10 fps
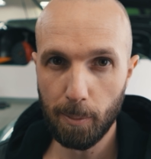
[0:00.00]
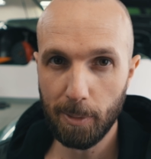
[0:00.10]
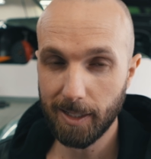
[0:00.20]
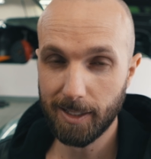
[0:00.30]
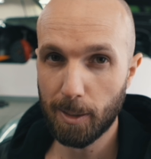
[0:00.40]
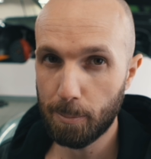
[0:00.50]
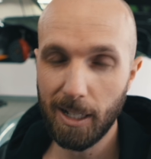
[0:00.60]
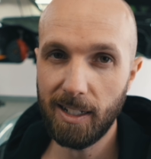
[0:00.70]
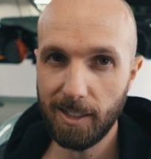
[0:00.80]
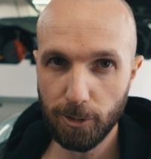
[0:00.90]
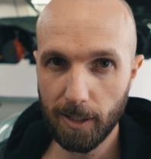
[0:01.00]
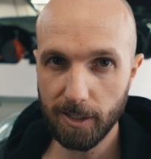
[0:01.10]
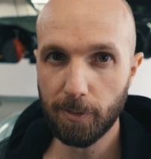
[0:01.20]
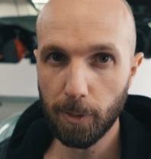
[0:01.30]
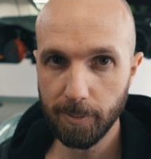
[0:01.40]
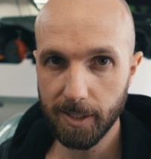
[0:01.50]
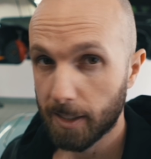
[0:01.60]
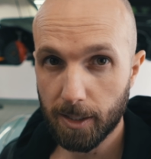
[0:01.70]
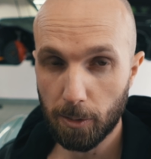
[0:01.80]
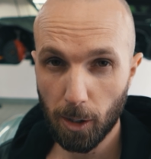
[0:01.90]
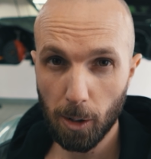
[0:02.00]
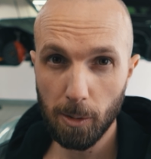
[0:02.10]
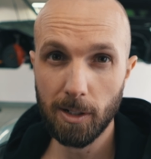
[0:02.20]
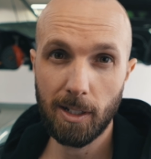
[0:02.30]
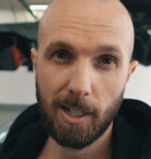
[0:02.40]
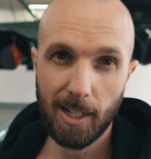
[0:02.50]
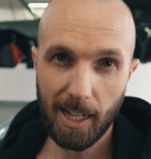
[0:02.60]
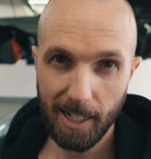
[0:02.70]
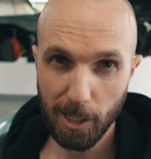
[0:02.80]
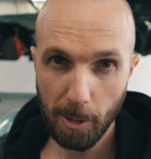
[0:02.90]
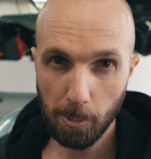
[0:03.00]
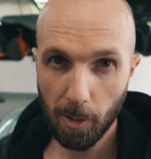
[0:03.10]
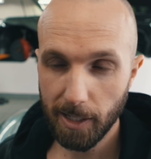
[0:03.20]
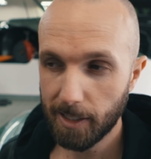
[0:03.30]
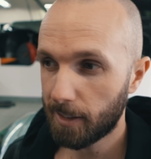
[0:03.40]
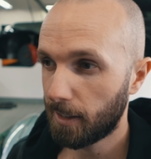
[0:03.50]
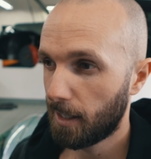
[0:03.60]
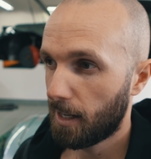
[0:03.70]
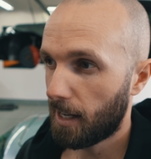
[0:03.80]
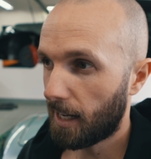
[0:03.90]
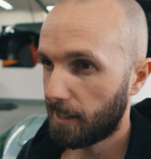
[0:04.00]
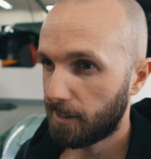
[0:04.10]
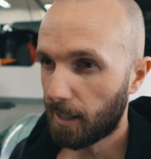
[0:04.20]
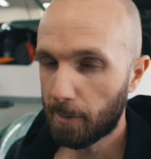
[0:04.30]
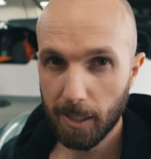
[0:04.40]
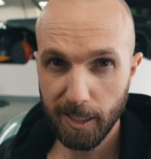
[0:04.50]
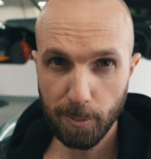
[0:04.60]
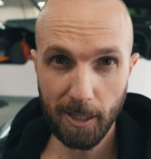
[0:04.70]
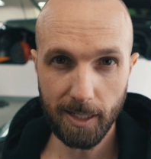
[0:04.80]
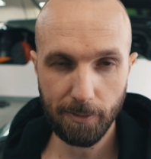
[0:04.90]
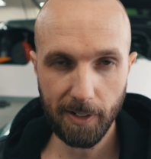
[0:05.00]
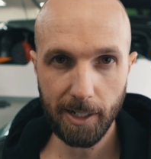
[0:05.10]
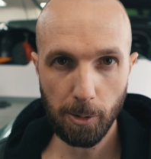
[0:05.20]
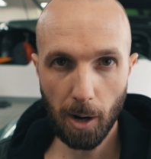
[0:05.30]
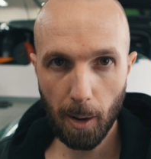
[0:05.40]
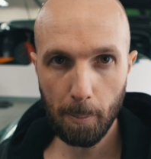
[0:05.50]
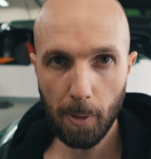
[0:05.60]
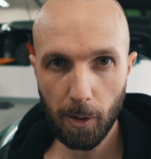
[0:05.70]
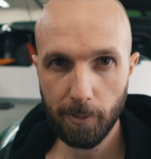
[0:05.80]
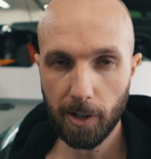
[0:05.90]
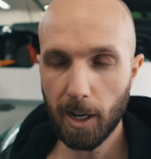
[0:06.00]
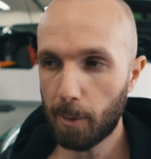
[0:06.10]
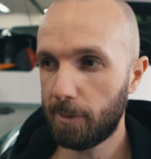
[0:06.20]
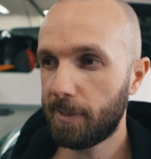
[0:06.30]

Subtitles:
because it completely transforms it. So lower, a little bit wider, and I'm going to split this video up over a couple of